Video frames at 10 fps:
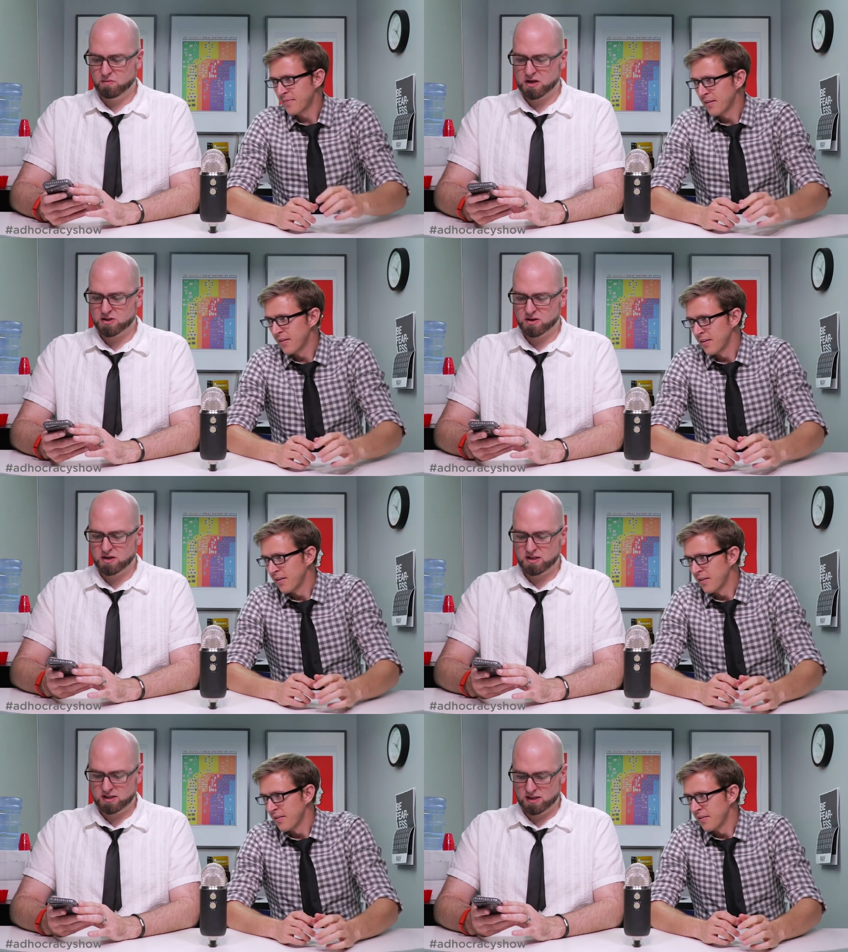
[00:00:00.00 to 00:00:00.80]
Speaker 1: Make sure
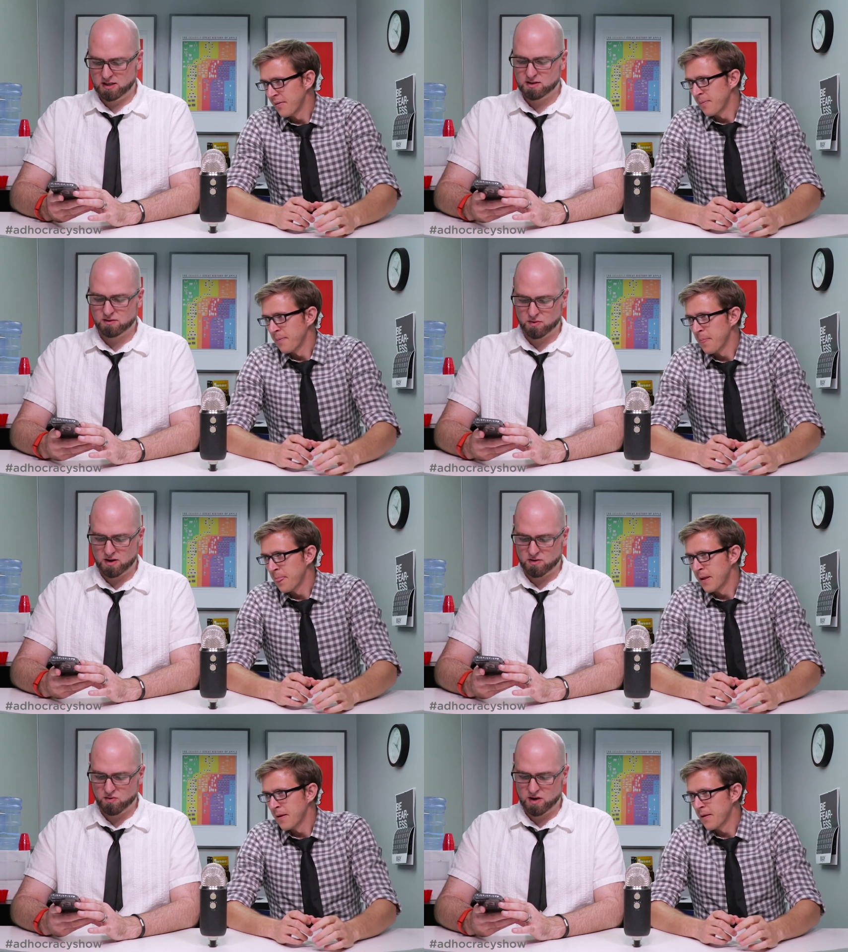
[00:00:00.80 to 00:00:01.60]
that uh,
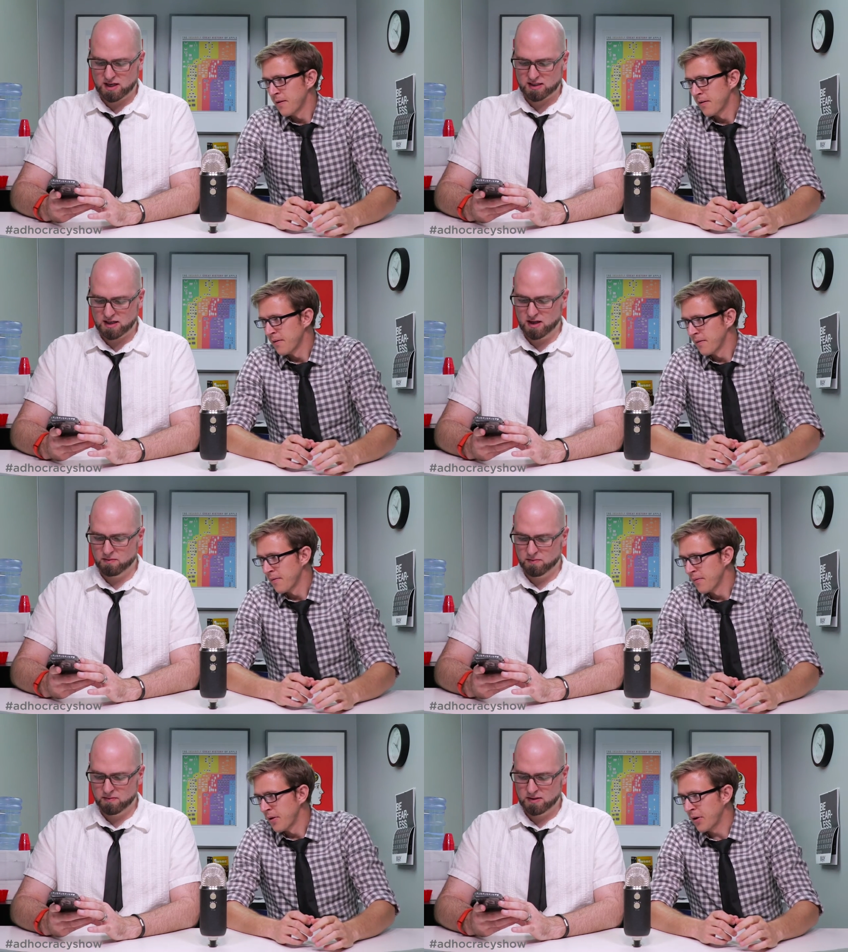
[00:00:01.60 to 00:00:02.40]
we're running
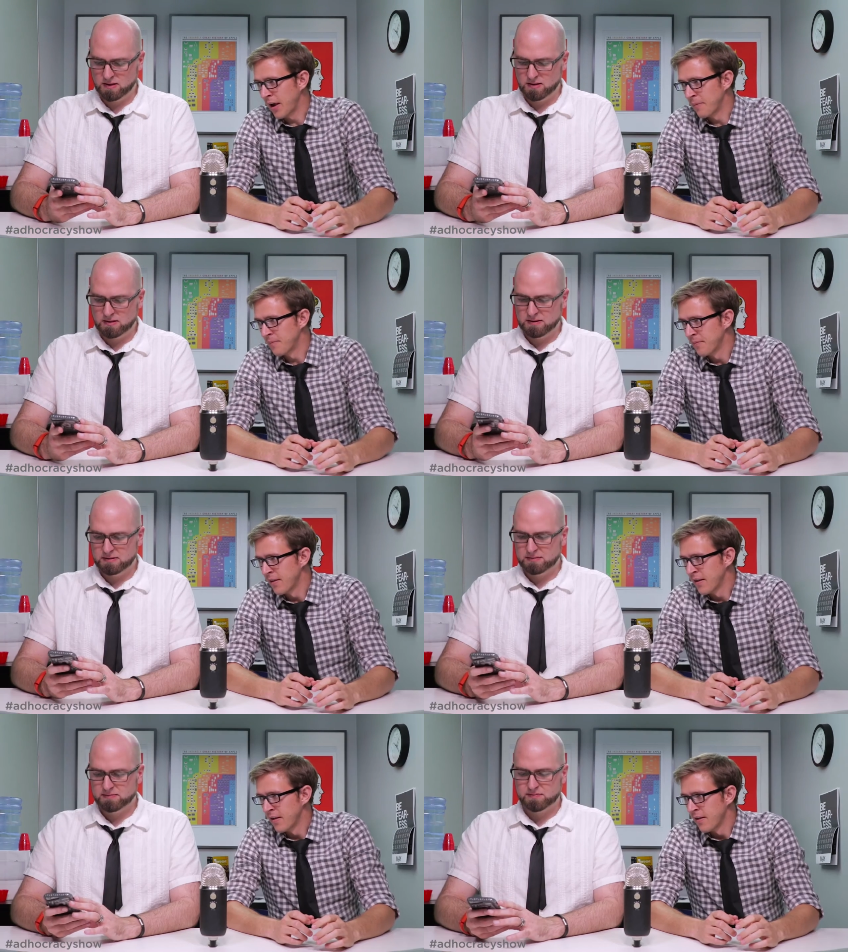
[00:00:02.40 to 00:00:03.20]
time. Okay.
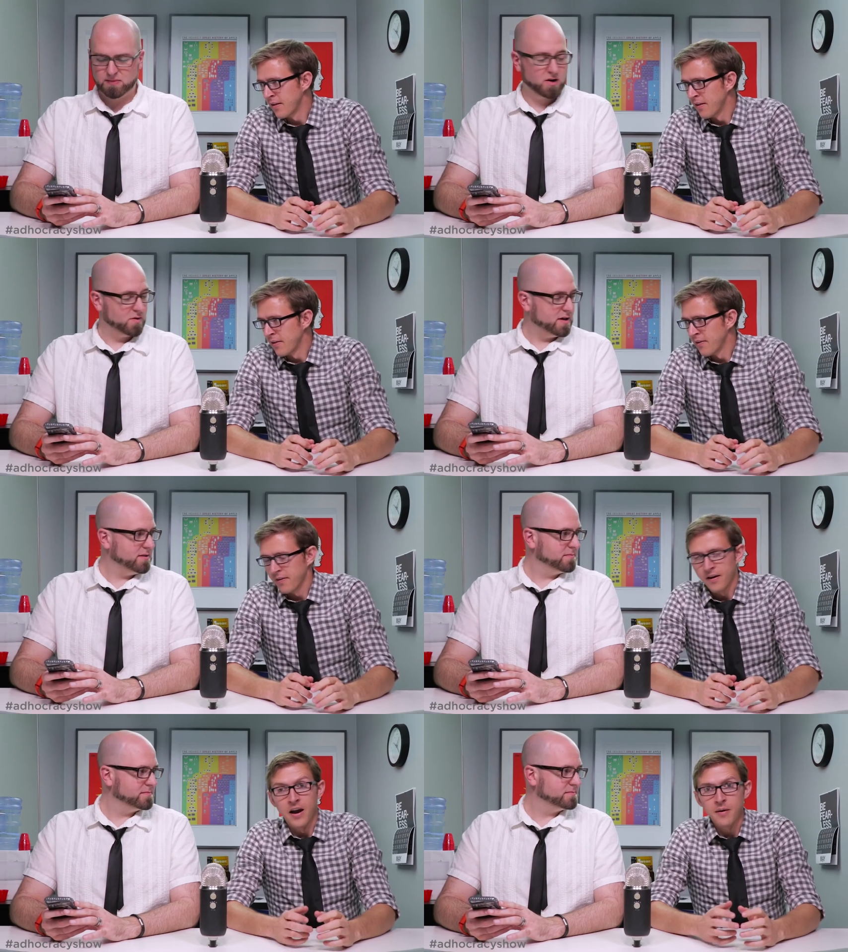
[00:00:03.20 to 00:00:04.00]
Are you
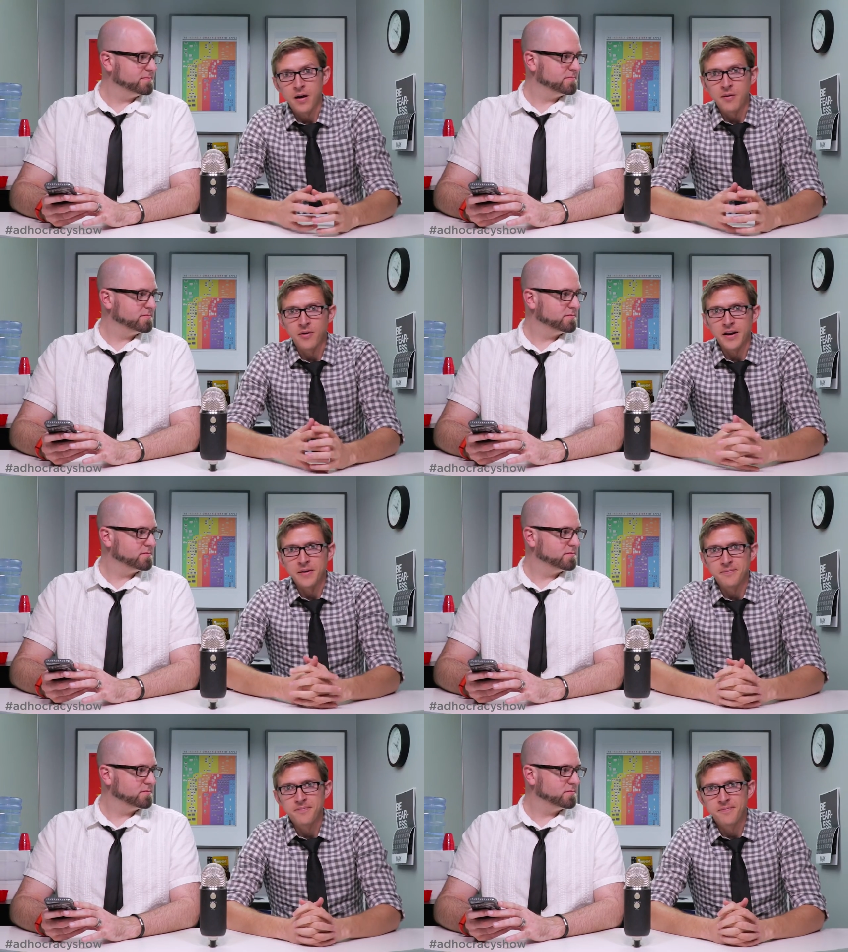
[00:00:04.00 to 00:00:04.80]
ready? I, I'm
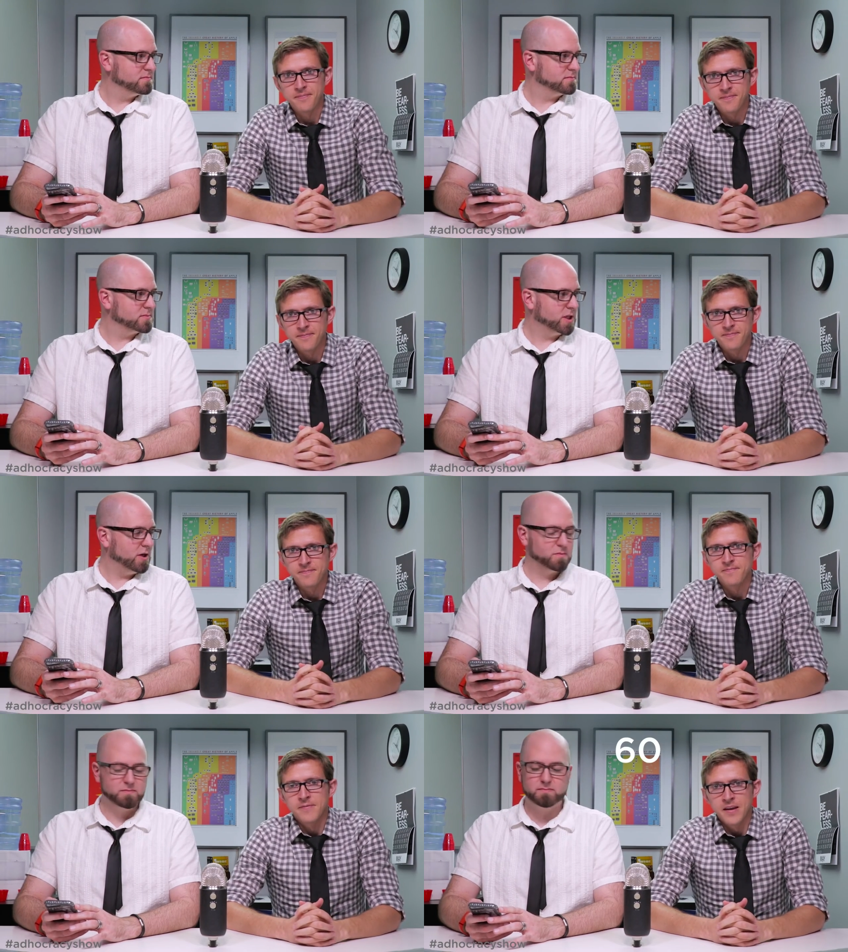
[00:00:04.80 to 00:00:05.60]
ready.
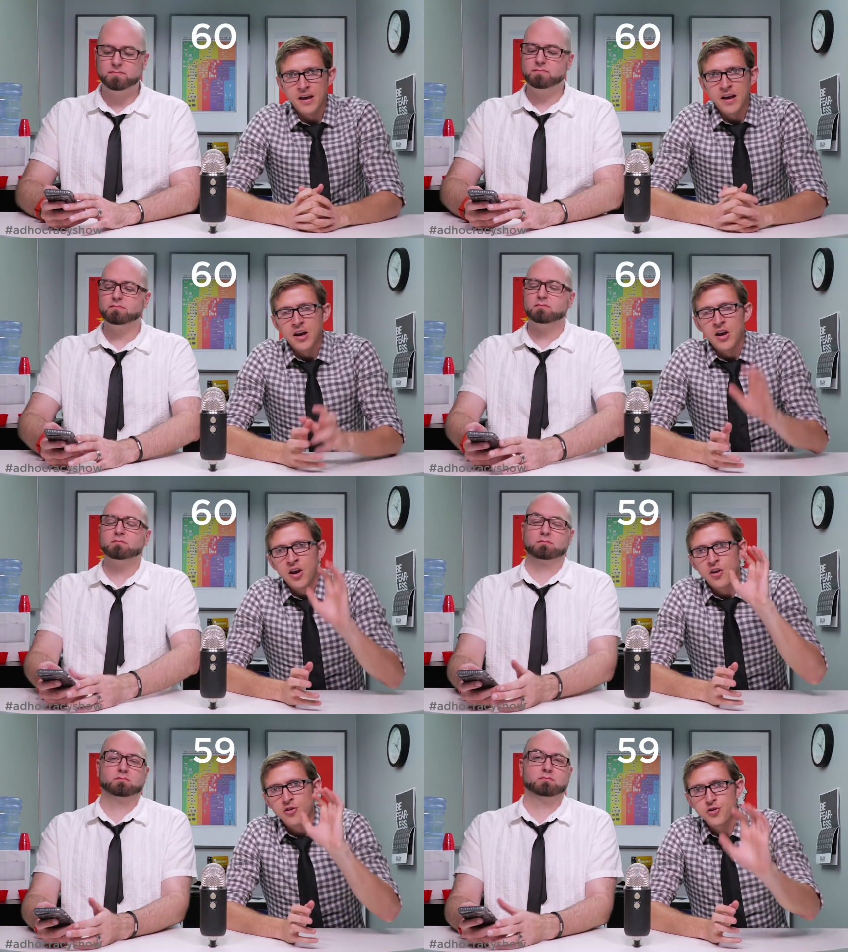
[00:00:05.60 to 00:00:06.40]
Go.
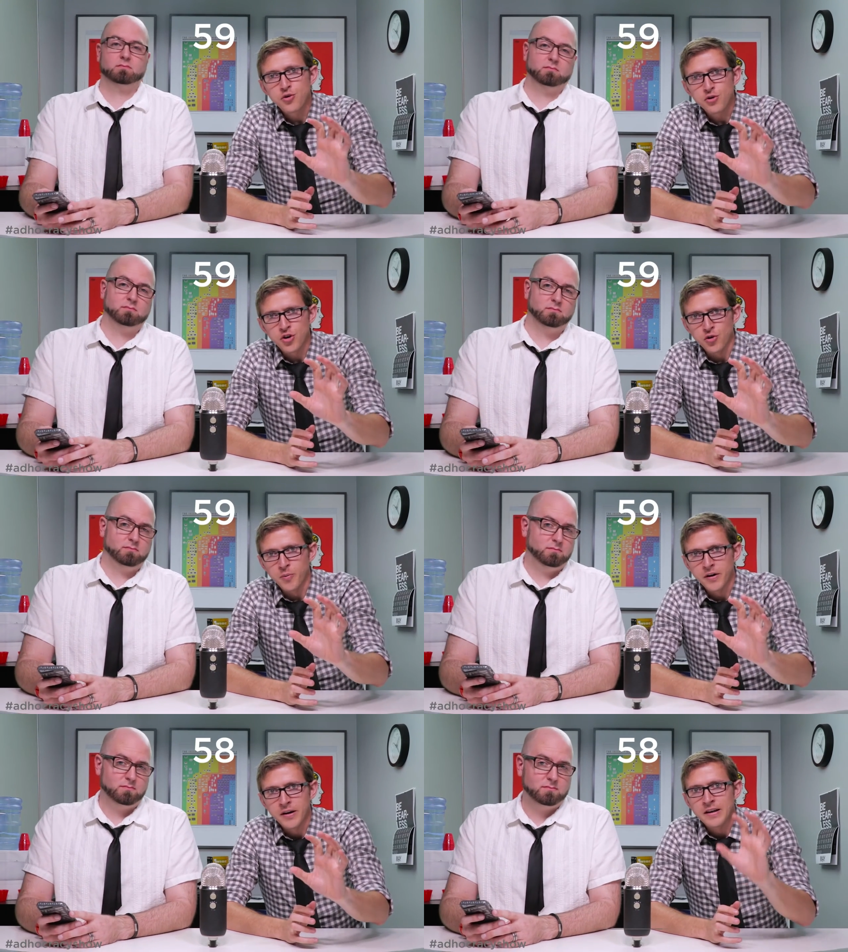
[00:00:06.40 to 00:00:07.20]

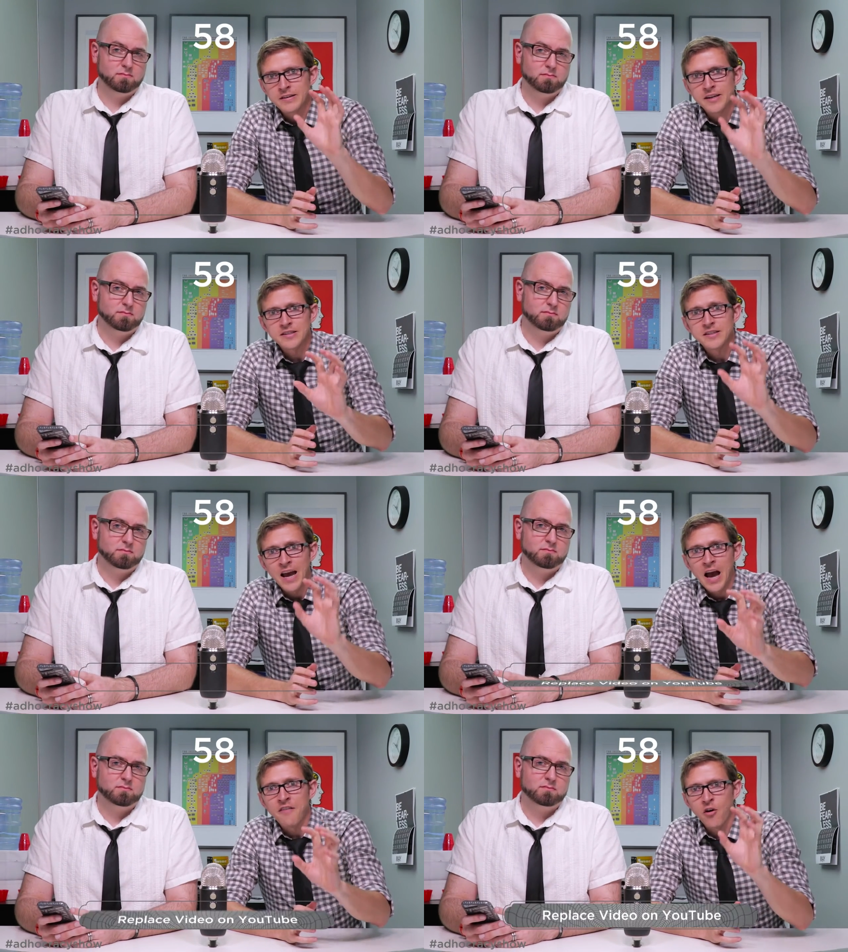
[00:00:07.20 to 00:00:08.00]
YouTube
Speaker 2: doesn't
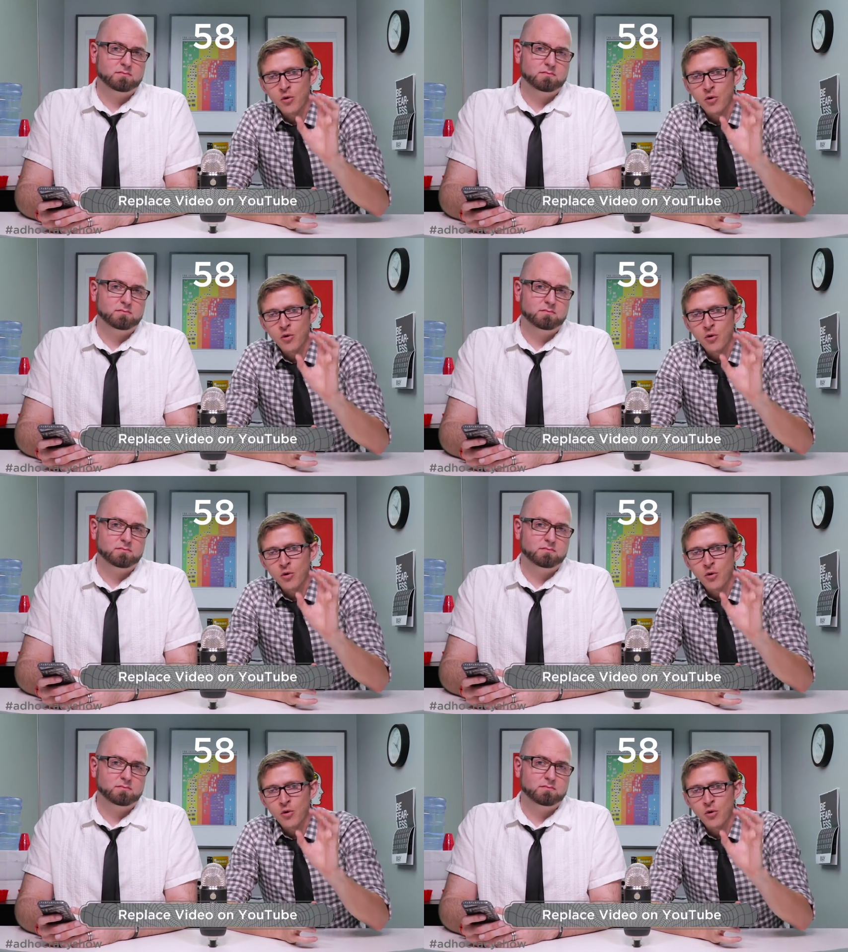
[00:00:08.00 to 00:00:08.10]
have